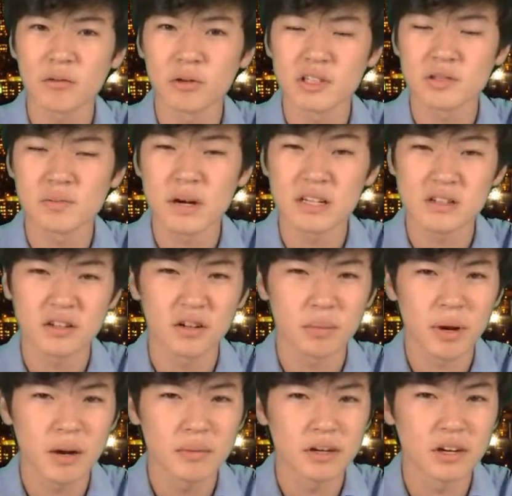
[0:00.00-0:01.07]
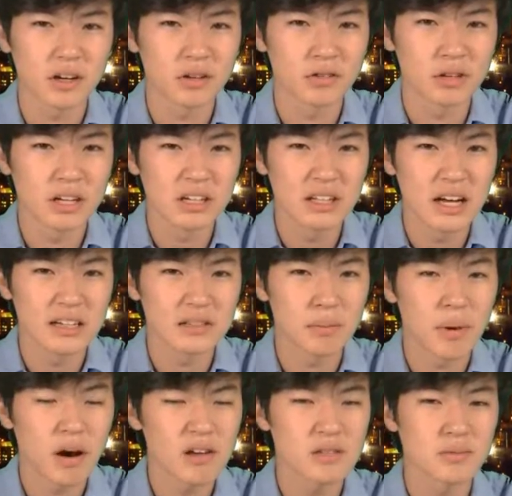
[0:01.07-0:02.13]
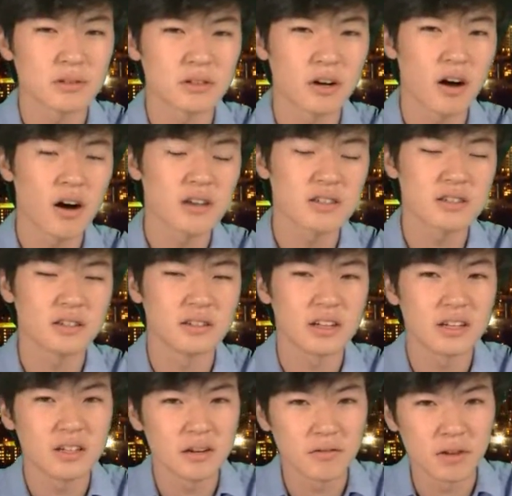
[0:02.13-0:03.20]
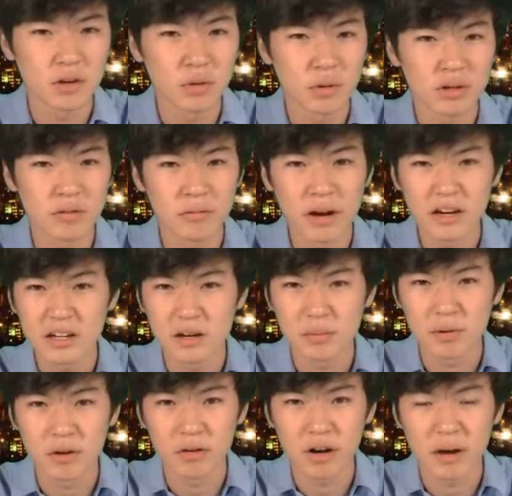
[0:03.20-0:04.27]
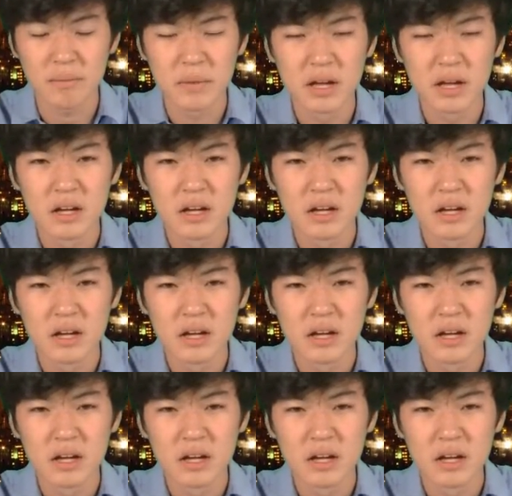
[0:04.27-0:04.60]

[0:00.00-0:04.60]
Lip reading: which President Obama agreed as a possible cause in an interview with a radio program.